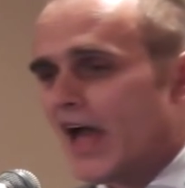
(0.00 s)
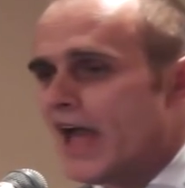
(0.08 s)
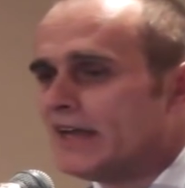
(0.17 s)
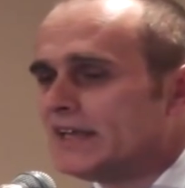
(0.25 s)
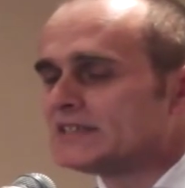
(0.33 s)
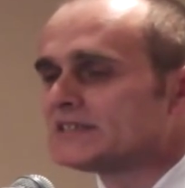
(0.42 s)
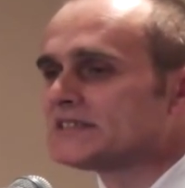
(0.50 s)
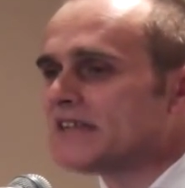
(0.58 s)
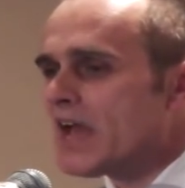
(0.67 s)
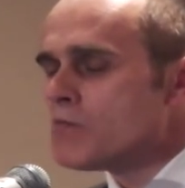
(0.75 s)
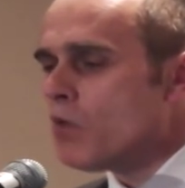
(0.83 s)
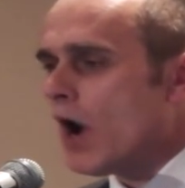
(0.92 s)
And in the
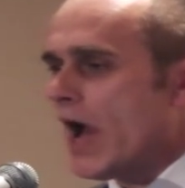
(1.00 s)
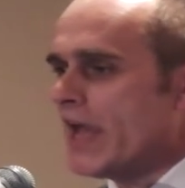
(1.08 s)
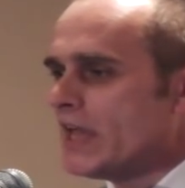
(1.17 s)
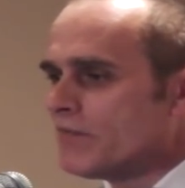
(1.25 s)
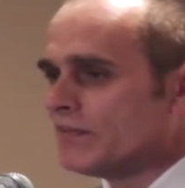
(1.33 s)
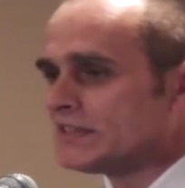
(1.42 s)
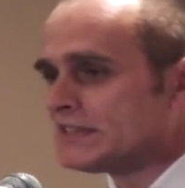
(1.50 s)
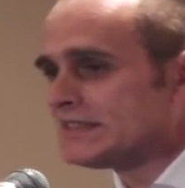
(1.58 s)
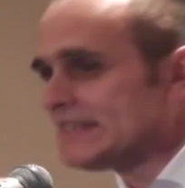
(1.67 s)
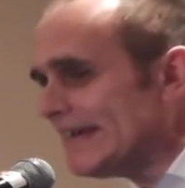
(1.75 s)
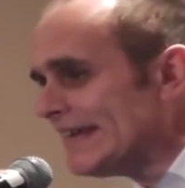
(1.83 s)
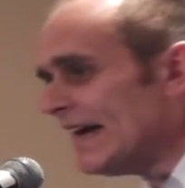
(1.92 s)
same way, if a
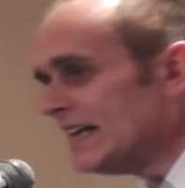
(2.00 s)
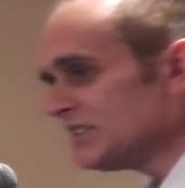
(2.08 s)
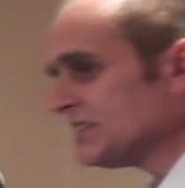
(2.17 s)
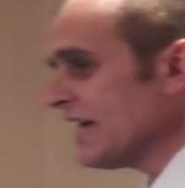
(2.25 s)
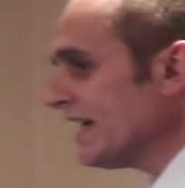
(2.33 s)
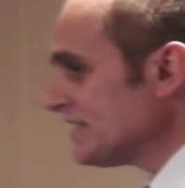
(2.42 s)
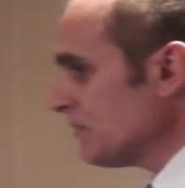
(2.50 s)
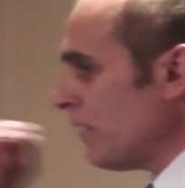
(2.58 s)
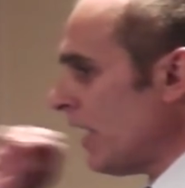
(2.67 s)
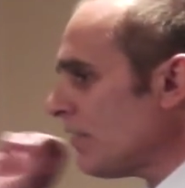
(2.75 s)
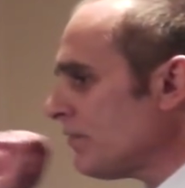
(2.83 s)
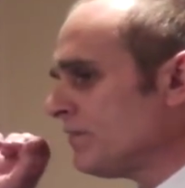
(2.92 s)
teenager takes a
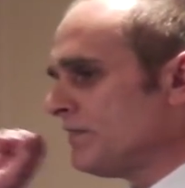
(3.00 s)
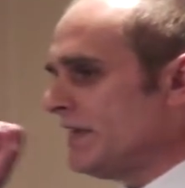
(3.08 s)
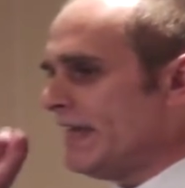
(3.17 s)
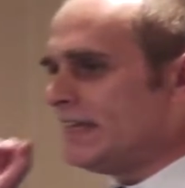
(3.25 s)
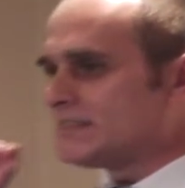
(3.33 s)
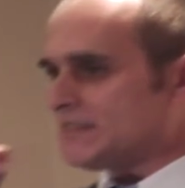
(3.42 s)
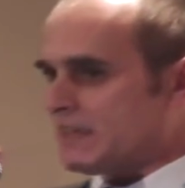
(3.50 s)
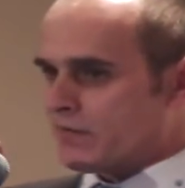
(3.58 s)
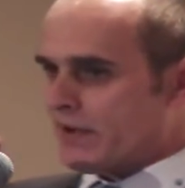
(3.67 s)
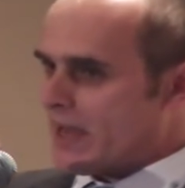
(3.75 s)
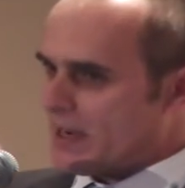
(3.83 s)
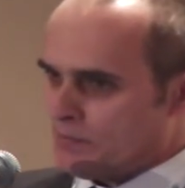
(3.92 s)
puff of an
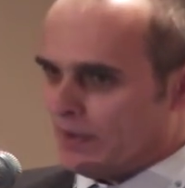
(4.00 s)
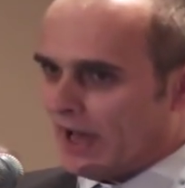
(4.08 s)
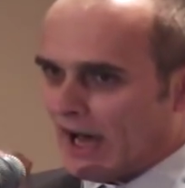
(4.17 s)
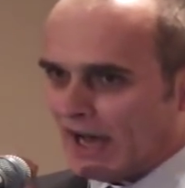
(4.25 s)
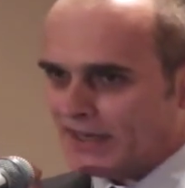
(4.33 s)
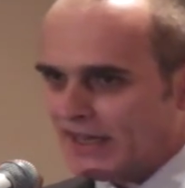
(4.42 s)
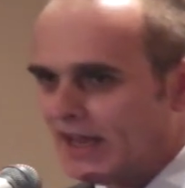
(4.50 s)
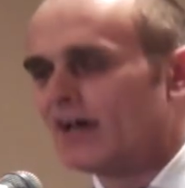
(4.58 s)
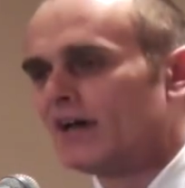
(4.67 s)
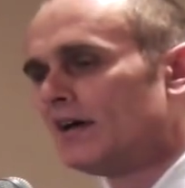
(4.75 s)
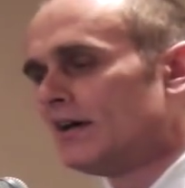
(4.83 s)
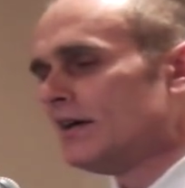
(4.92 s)
e-cigarette at a
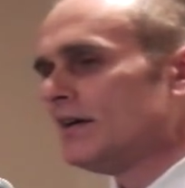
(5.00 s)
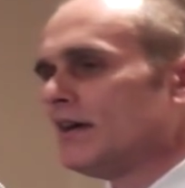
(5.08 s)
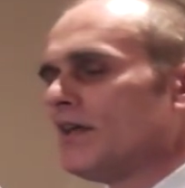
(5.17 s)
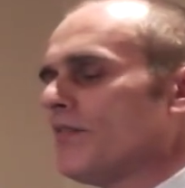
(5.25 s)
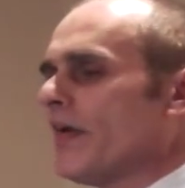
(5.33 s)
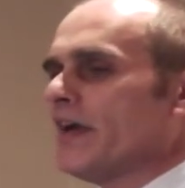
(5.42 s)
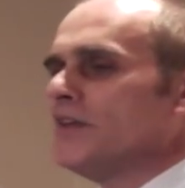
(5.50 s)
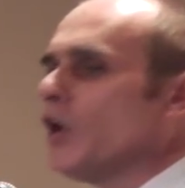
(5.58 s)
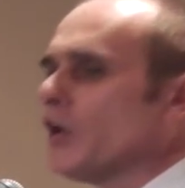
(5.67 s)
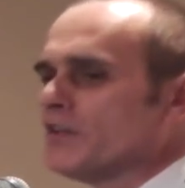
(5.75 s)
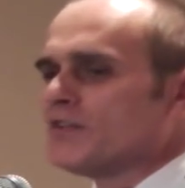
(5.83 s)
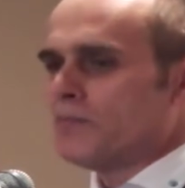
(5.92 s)
party, they are
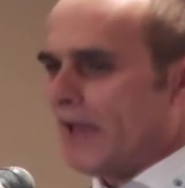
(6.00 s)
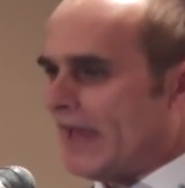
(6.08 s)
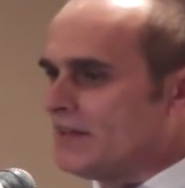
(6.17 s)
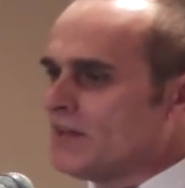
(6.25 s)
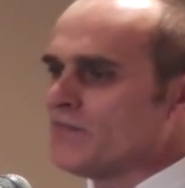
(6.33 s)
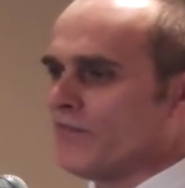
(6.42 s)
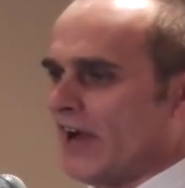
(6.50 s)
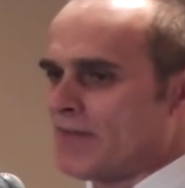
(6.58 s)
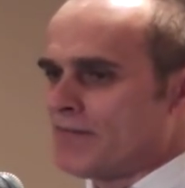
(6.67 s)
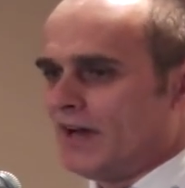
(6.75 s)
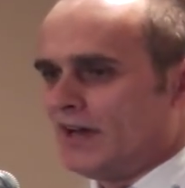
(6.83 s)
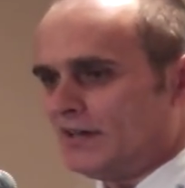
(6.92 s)
not a dependent
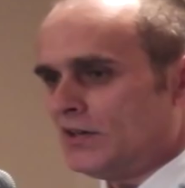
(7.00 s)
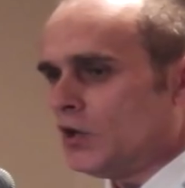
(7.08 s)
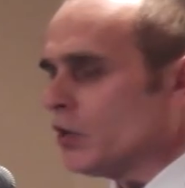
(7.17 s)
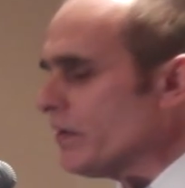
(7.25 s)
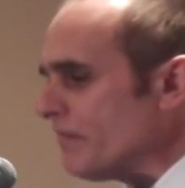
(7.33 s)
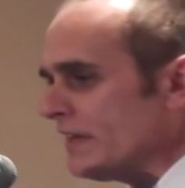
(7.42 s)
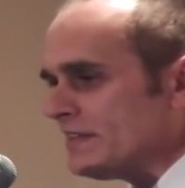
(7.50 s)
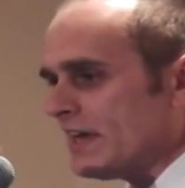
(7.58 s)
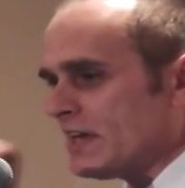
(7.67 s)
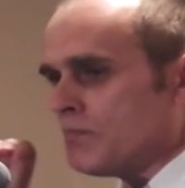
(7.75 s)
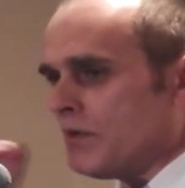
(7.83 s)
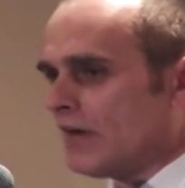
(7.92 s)
vapor. Or if they
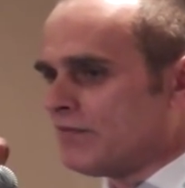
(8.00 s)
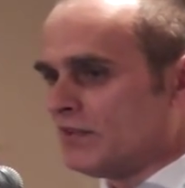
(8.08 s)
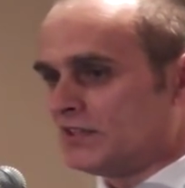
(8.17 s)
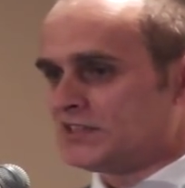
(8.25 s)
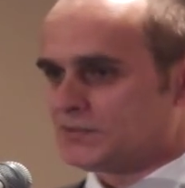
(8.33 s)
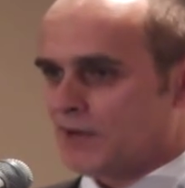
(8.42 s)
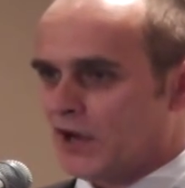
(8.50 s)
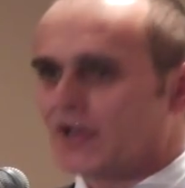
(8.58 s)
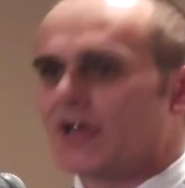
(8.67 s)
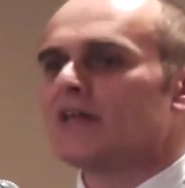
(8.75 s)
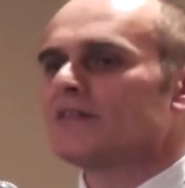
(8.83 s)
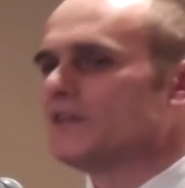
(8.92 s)
take a puff on a
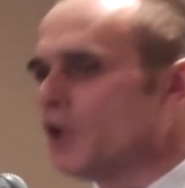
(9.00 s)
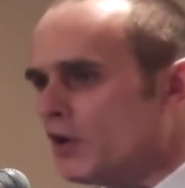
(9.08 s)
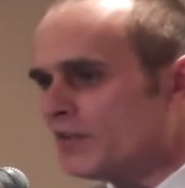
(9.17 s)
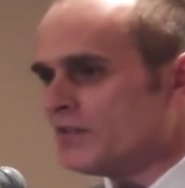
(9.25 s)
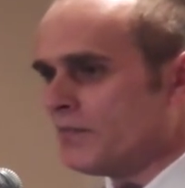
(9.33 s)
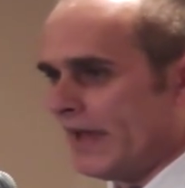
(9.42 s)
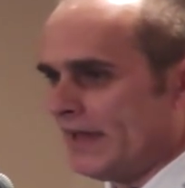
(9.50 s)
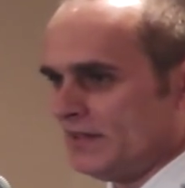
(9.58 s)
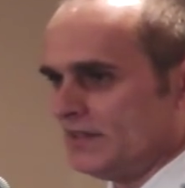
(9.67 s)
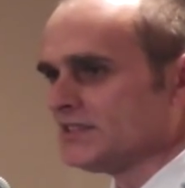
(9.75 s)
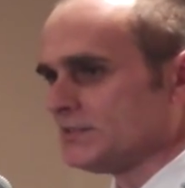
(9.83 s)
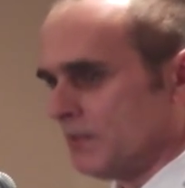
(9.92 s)
smoke, they're not a
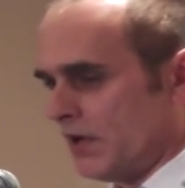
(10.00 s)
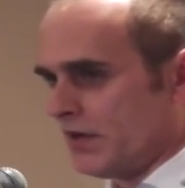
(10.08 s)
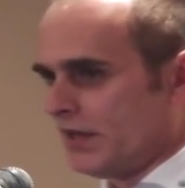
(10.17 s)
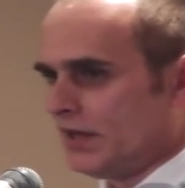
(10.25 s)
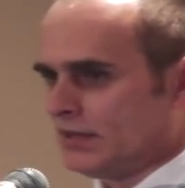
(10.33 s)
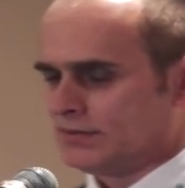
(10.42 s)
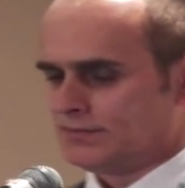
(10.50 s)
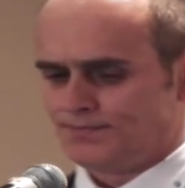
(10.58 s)
dependent smoker.